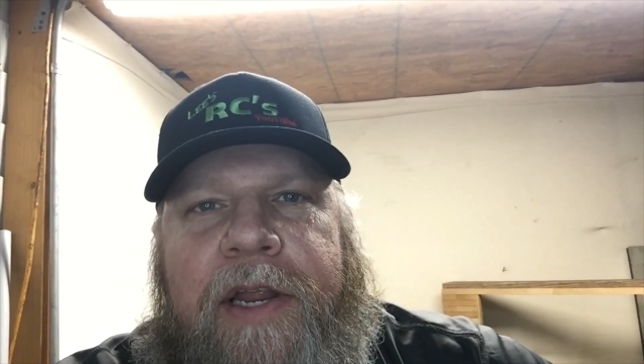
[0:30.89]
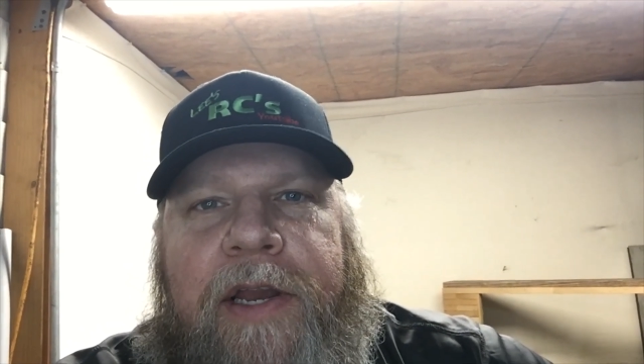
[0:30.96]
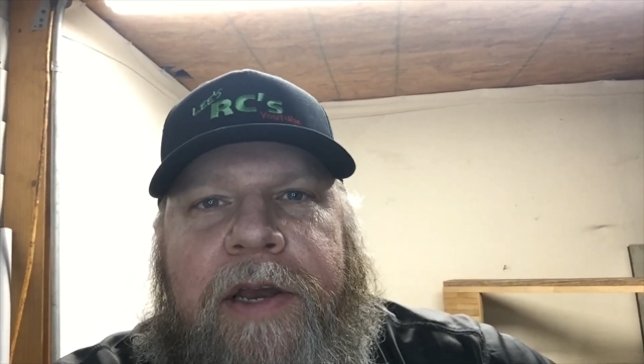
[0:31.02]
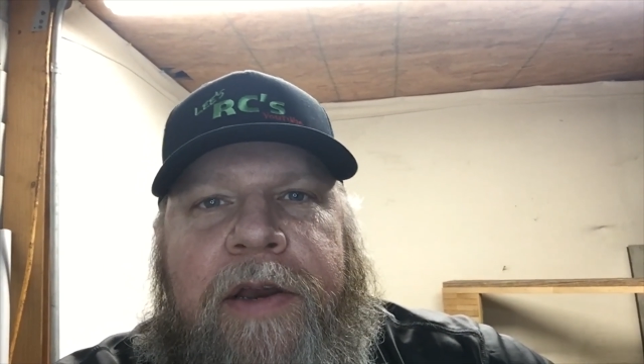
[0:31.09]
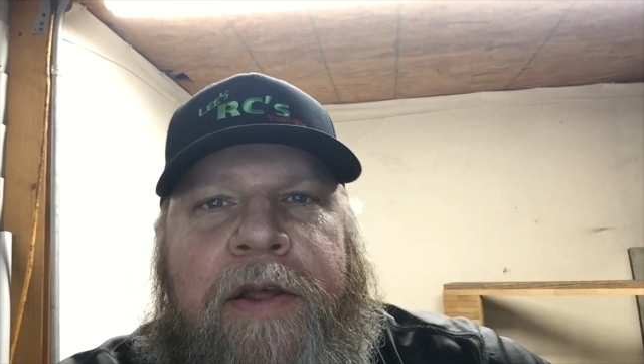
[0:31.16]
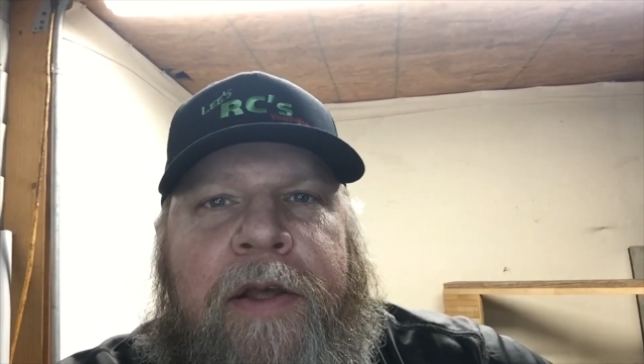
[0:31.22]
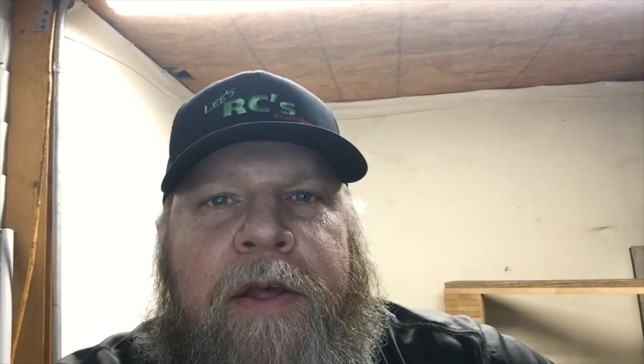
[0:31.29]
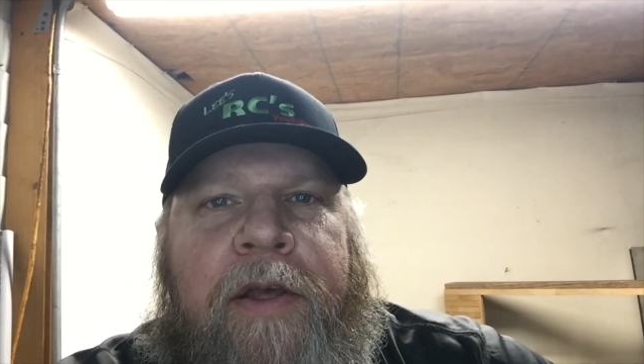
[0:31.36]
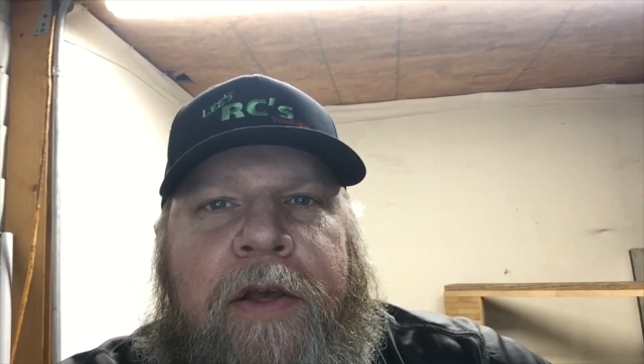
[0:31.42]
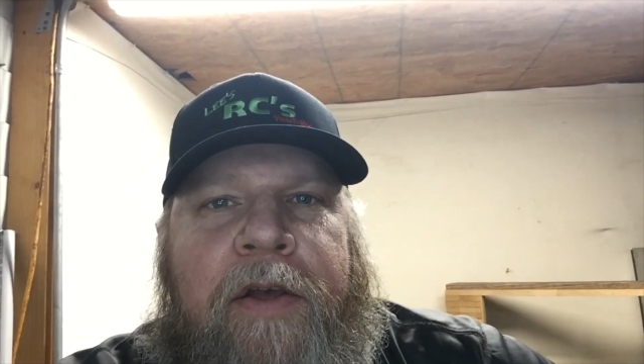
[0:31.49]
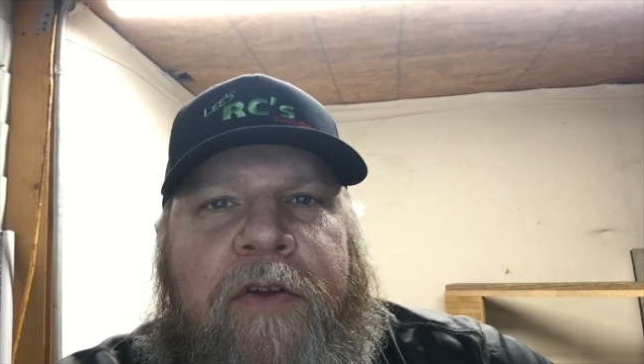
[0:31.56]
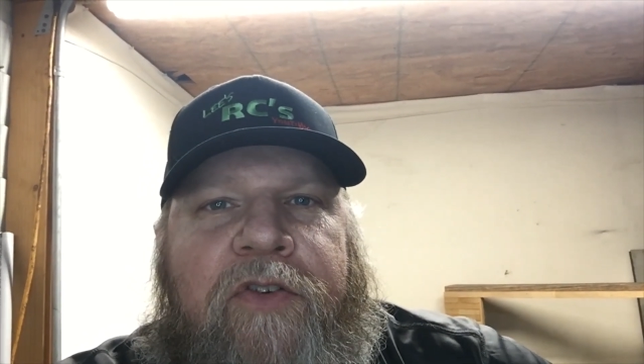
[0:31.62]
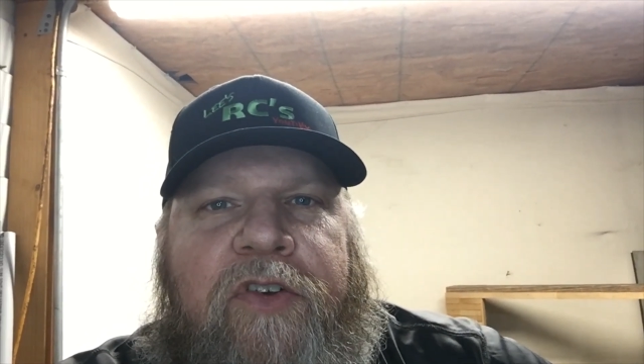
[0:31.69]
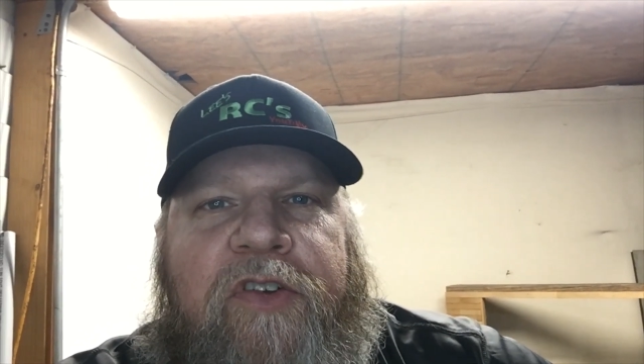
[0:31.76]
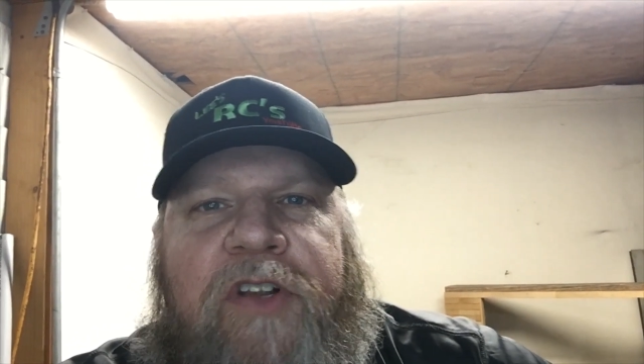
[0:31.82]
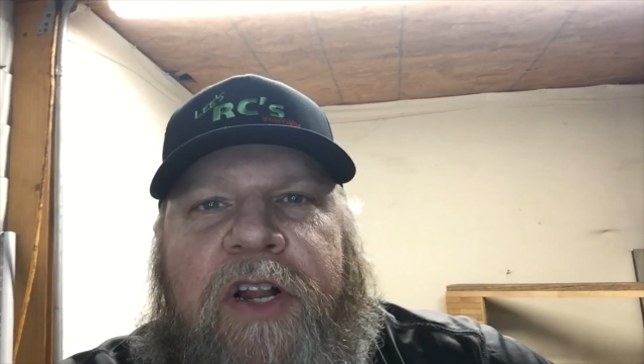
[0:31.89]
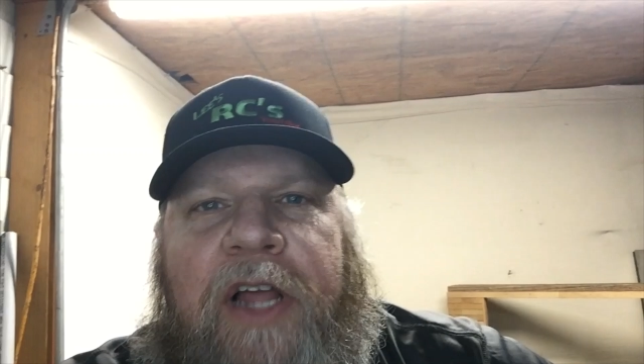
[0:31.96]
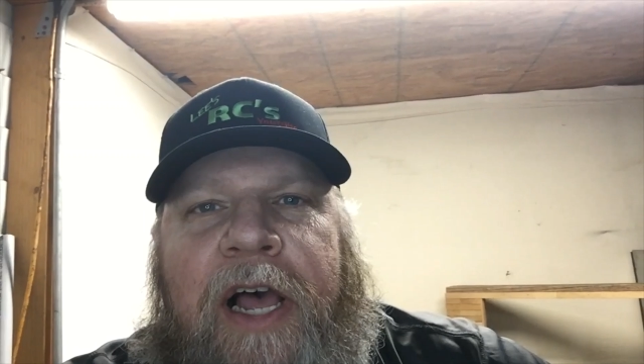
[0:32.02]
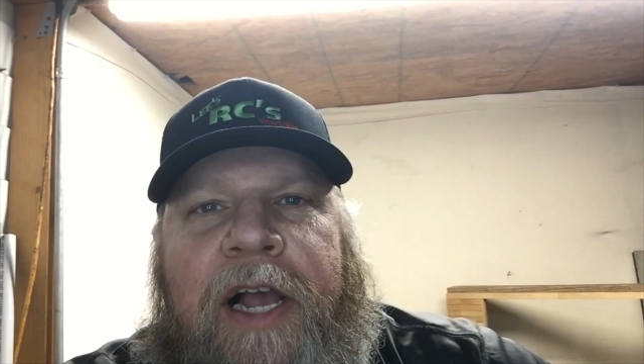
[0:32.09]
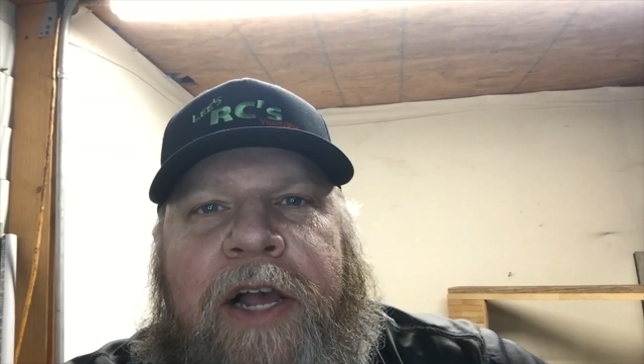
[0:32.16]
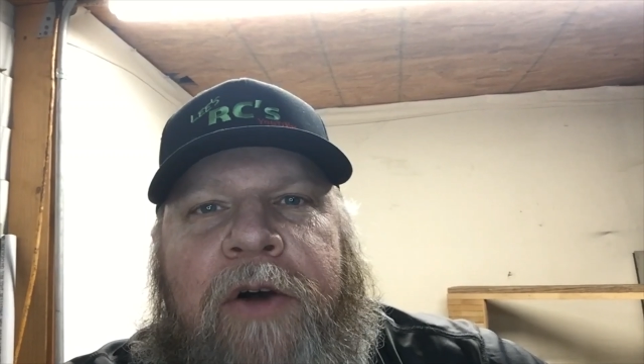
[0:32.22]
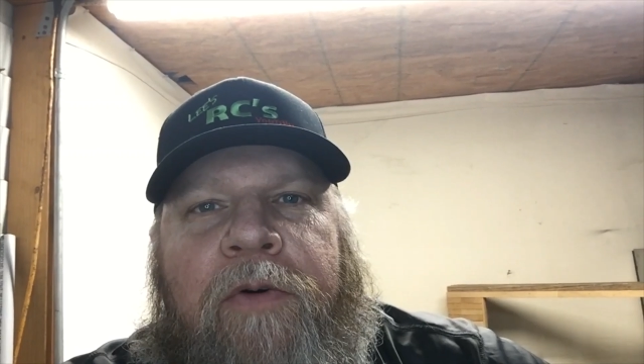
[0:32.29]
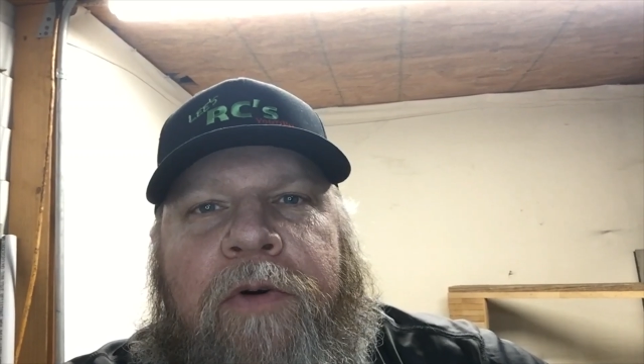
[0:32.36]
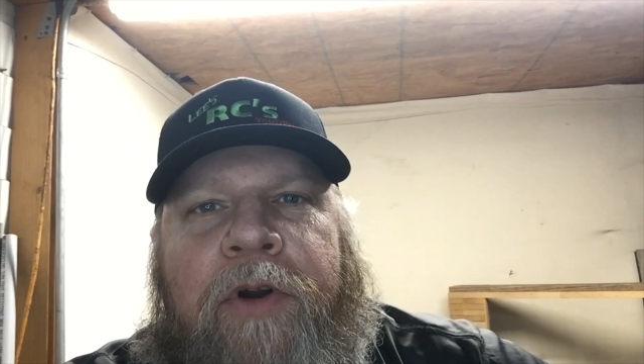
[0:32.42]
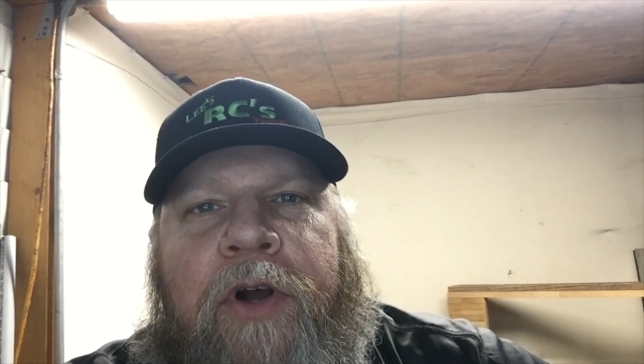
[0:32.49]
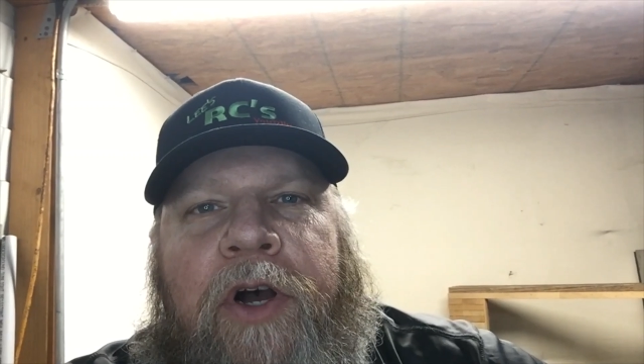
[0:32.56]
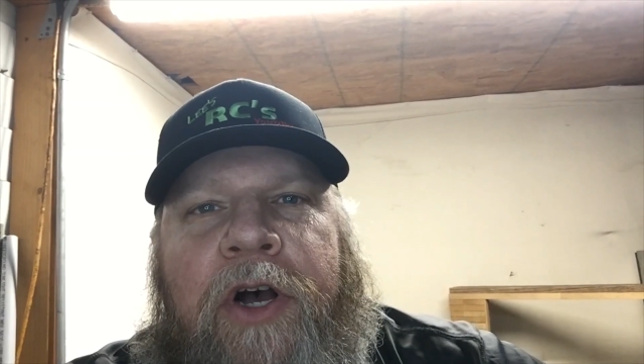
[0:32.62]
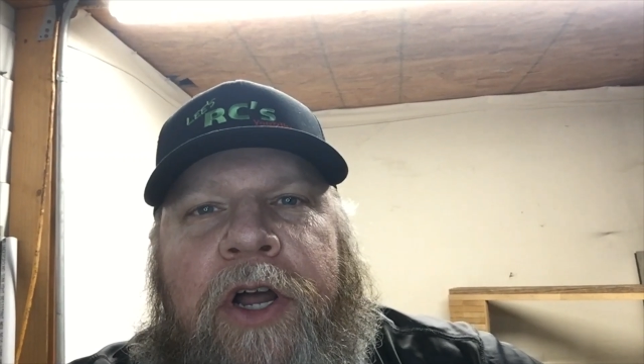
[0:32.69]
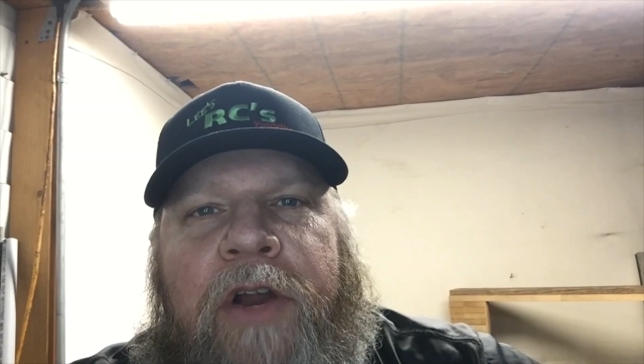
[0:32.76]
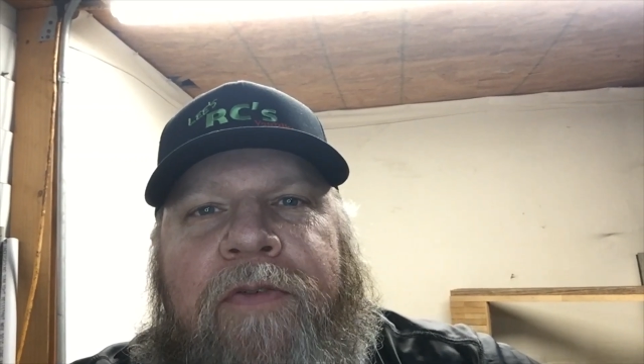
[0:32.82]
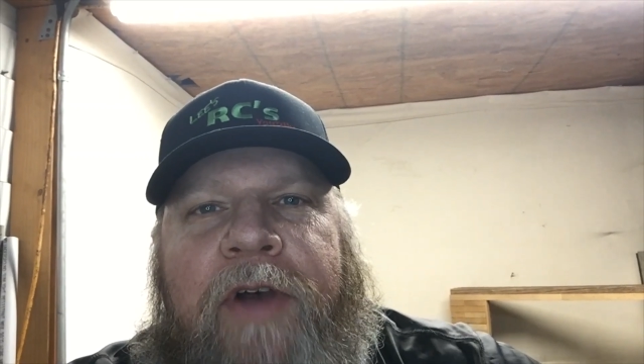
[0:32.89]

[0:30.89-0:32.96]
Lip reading: and just a lot going on.